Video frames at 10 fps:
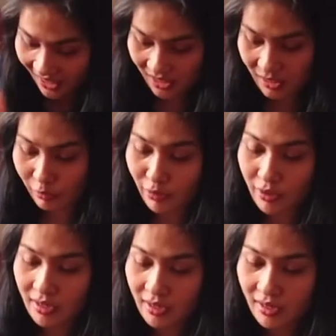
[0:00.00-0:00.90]
It's
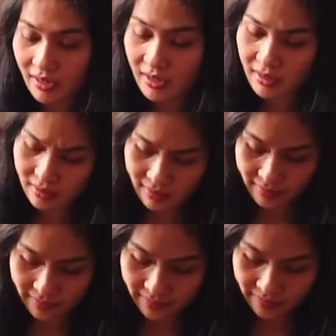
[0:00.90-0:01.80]
for
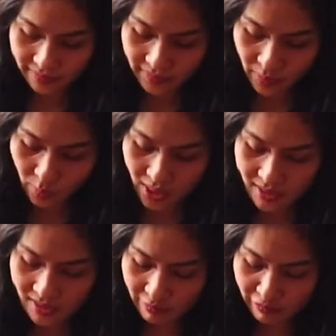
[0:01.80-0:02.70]

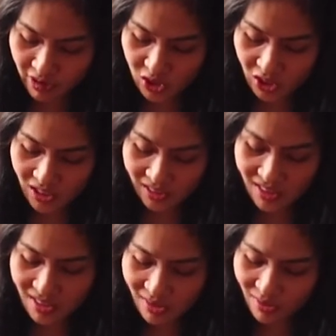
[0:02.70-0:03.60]
one-step facial
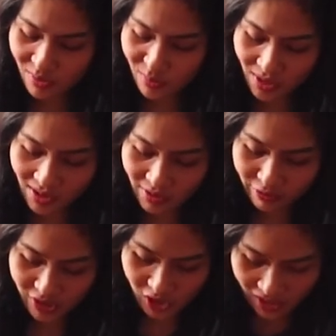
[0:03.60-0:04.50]
cleanser. Oh wow,
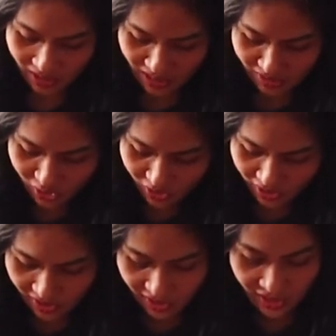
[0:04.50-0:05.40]
facial
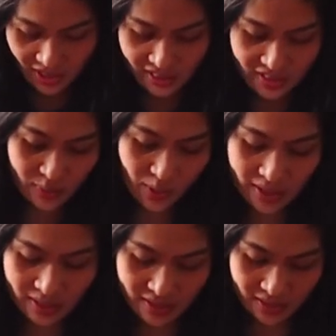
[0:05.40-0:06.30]
cleanser. And this one
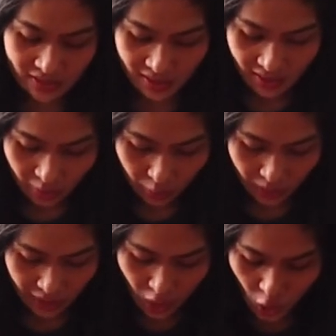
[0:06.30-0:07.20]
is that stuff is
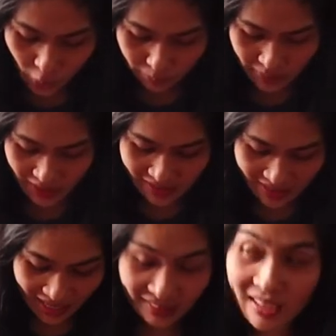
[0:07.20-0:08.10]
when good. Hope is
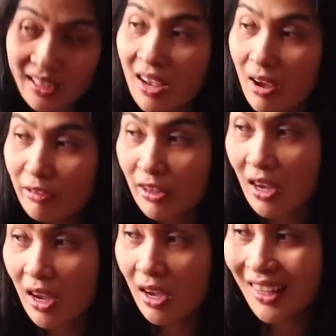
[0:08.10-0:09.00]
not enough.
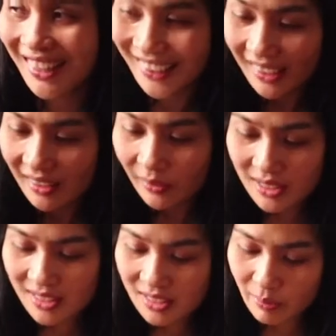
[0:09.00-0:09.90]
Yeah. Yeah.
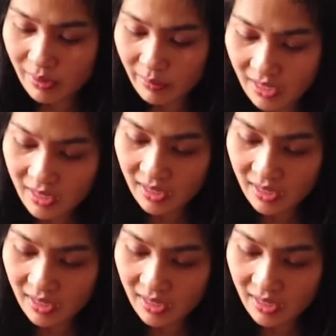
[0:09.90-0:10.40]
What's this, baby?